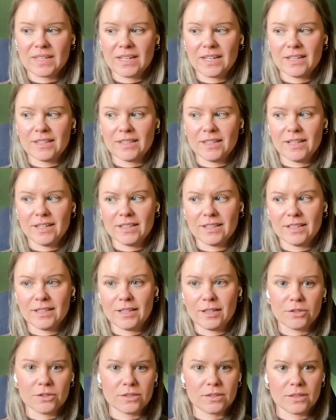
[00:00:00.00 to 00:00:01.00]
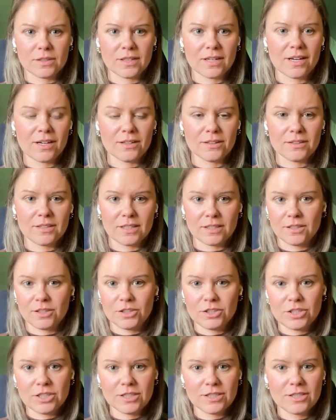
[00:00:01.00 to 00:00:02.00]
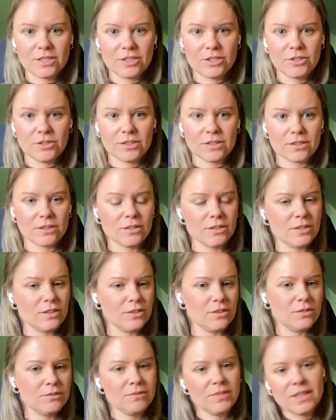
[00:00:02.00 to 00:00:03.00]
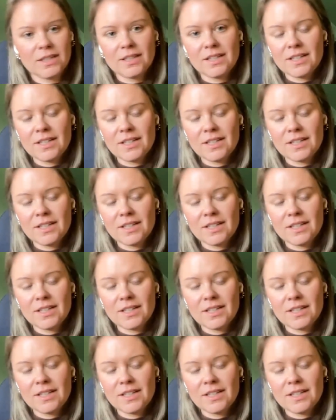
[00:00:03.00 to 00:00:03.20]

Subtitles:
And then Peterson Health Technology Institute is also